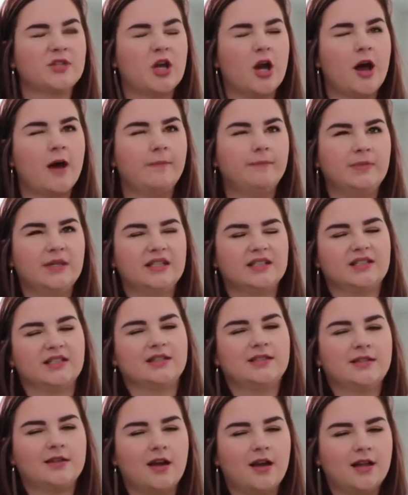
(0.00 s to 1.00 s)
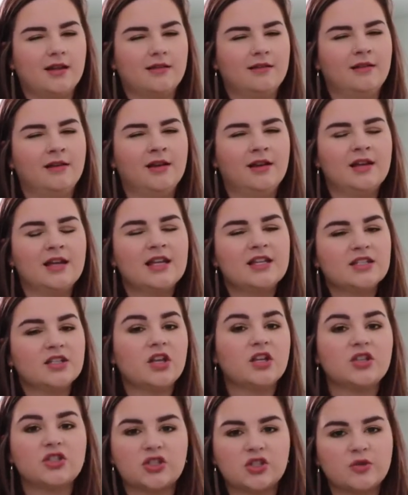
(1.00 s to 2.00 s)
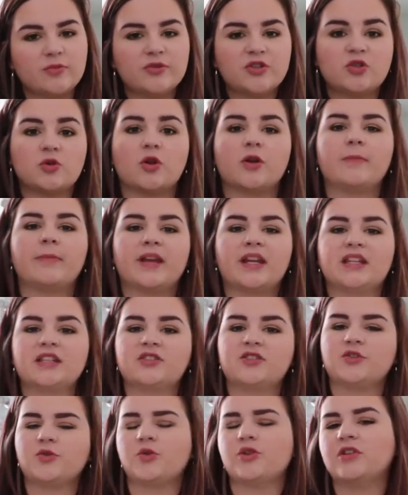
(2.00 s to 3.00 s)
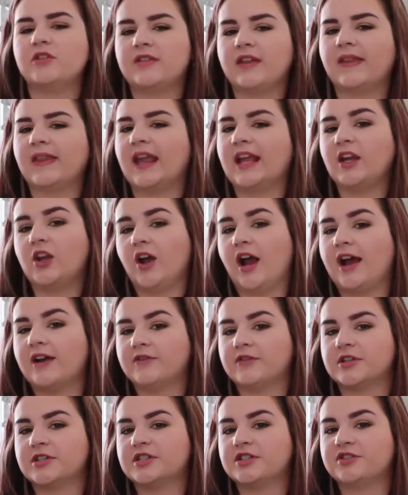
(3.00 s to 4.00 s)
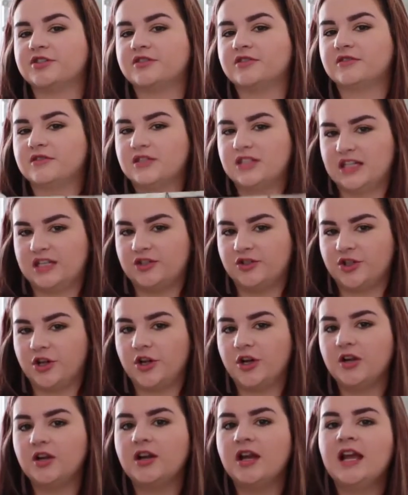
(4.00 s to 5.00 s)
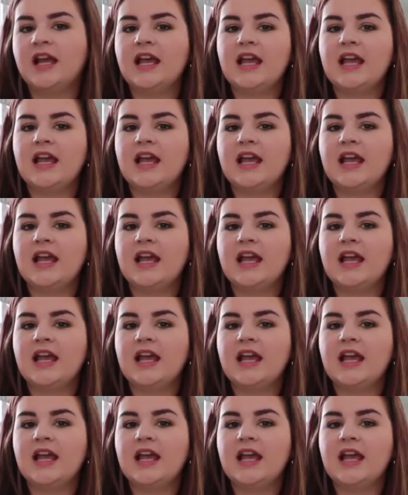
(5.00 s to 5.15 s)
top because it's not super short, but it's shorter than like your average t-shirt.